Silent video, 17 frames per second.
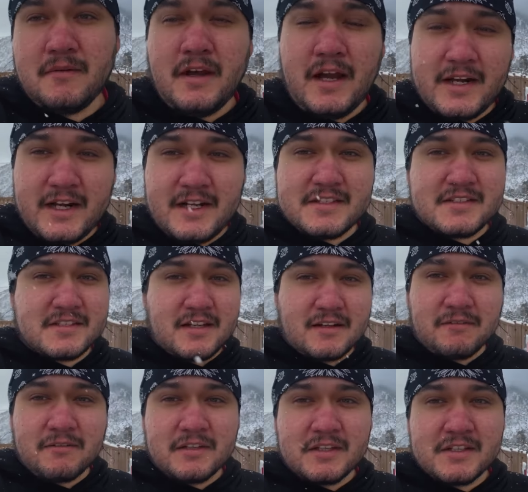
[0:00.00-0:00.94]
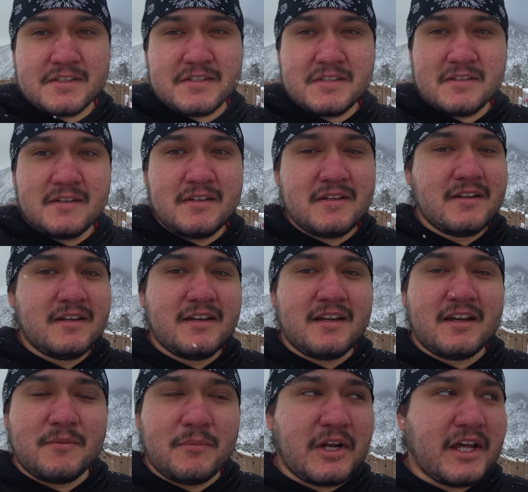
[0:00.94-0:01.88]
I got stuck for this,
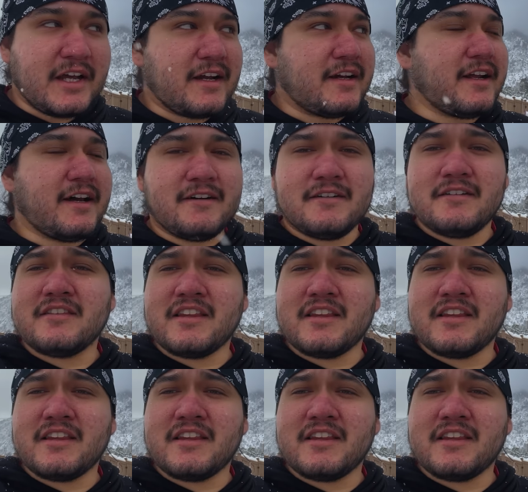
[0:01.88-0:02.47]
but I got out.